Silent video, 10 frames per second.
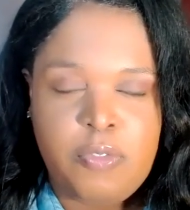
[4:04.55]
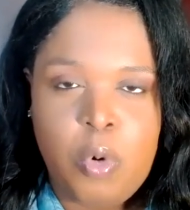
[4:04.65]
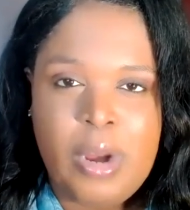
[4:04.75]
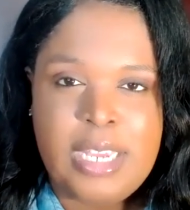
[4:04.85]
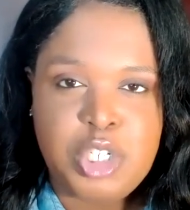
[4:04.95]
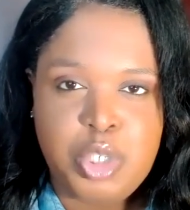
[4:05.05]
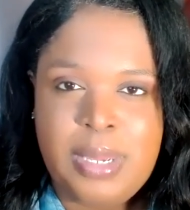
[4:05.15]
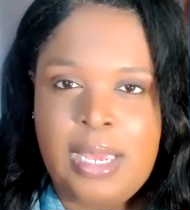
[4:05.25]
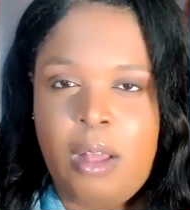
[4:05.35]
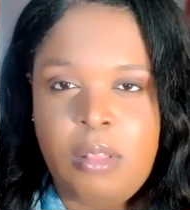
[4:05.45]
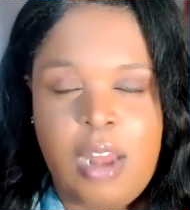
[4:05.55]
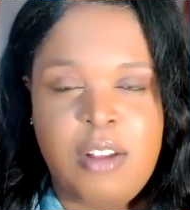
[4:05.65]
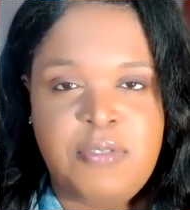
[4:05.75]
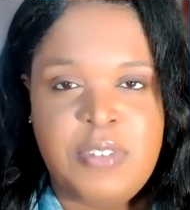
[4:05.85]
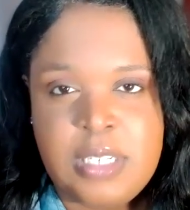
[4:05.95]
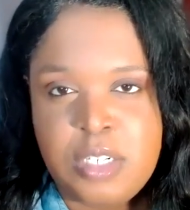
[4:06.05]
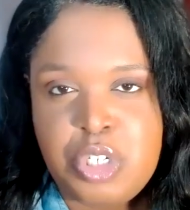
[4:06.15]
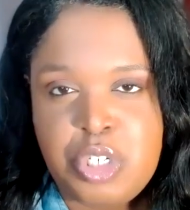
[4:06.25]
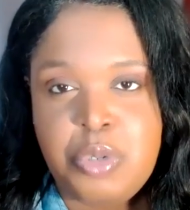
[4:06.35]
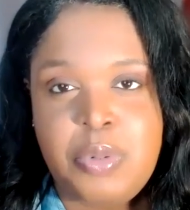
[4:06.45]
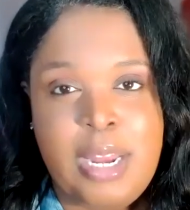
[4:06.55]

for issuing a lot of visas to